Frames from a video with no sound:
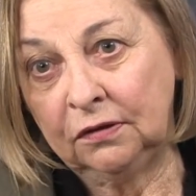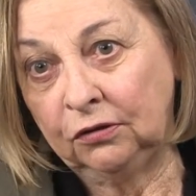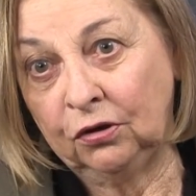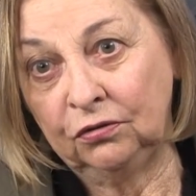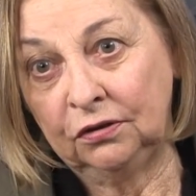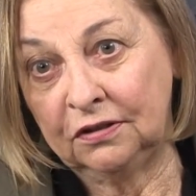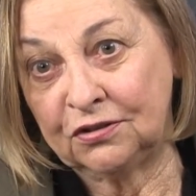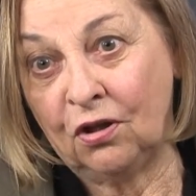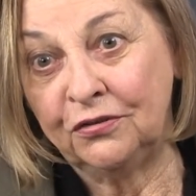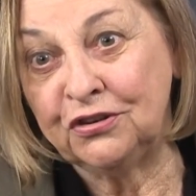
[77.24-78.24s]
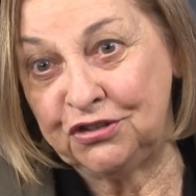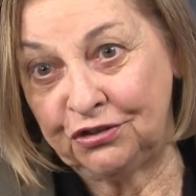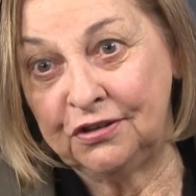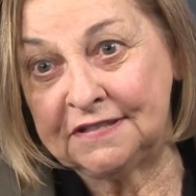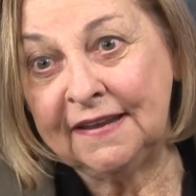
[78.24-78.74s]
you know, it's all in the
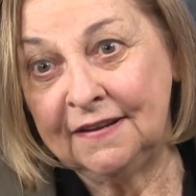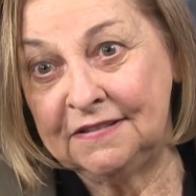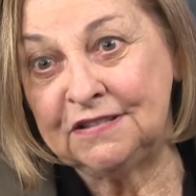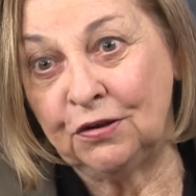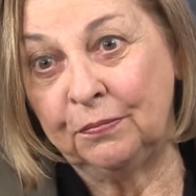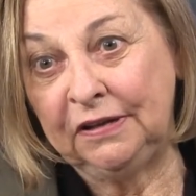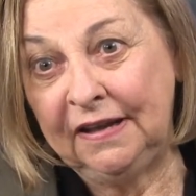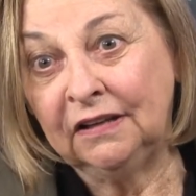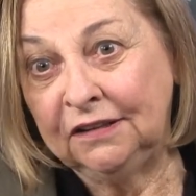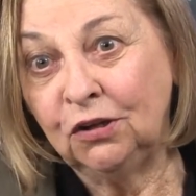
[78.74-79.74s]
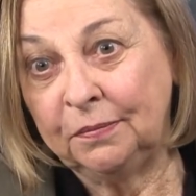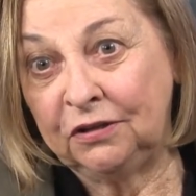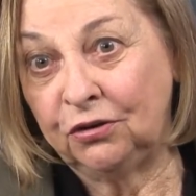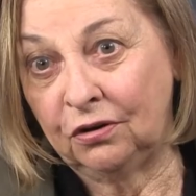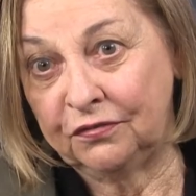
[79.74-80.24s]
jury's hands though, but yeah, a little
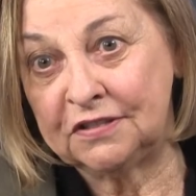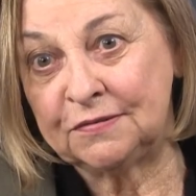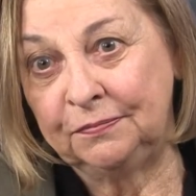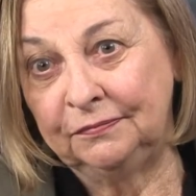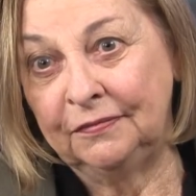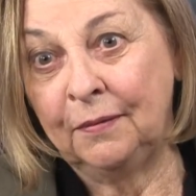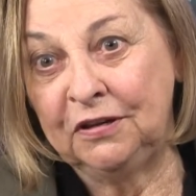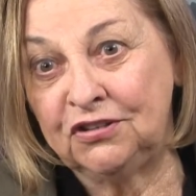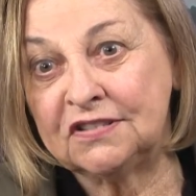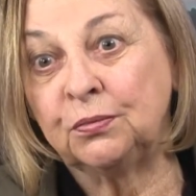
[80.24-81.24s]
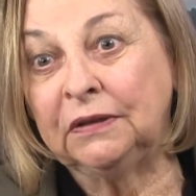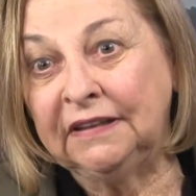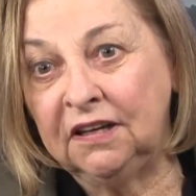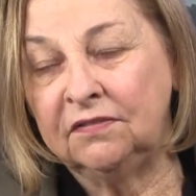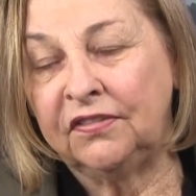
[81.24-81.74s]
bit nervous. I mean, just
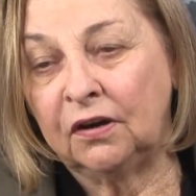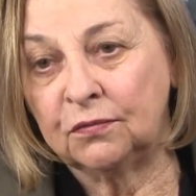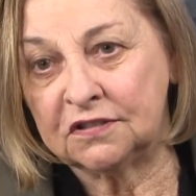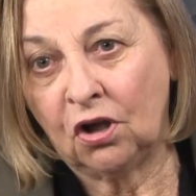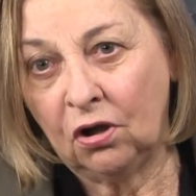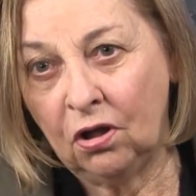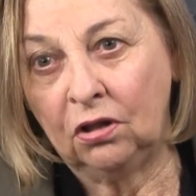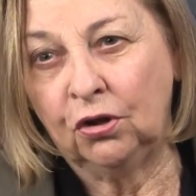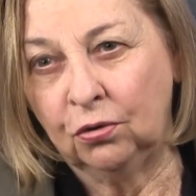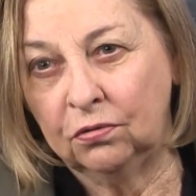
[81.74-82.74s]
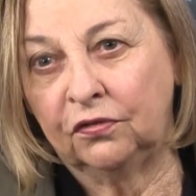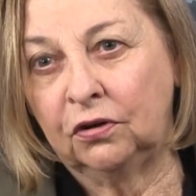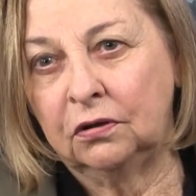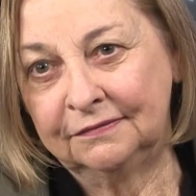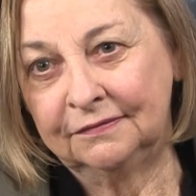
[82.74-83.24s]
relief that it was all over.